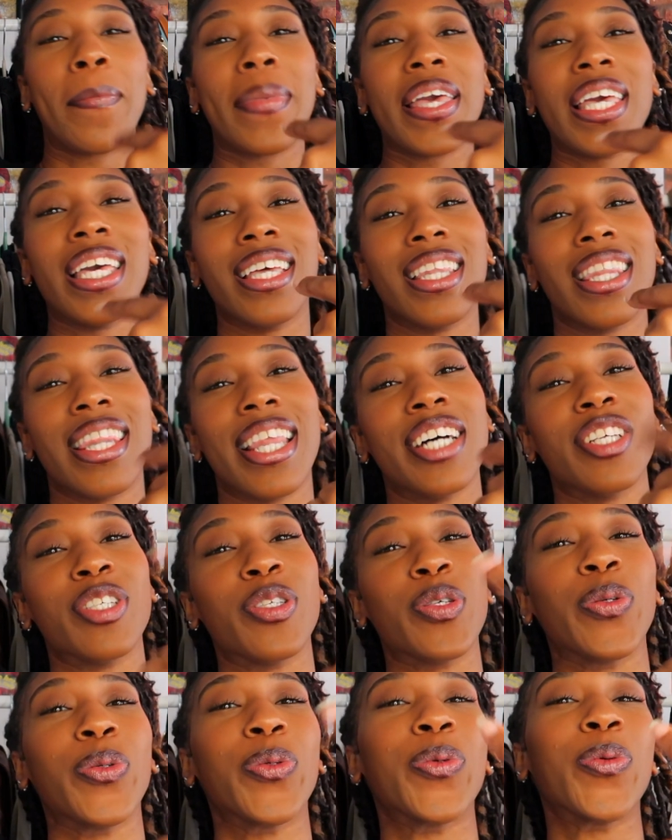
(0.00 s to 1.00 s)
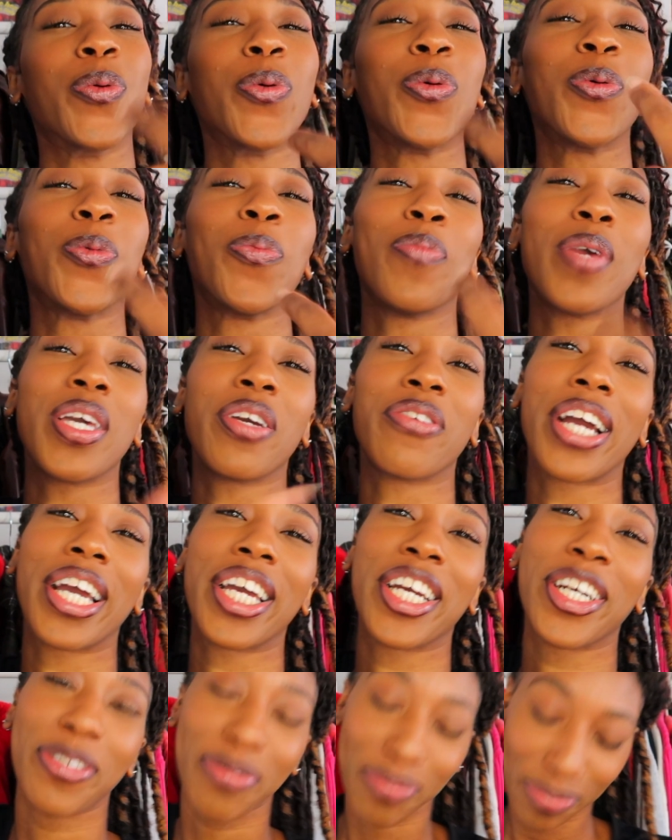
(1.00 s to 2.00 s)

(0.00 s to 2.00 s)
me, that's who, me right here.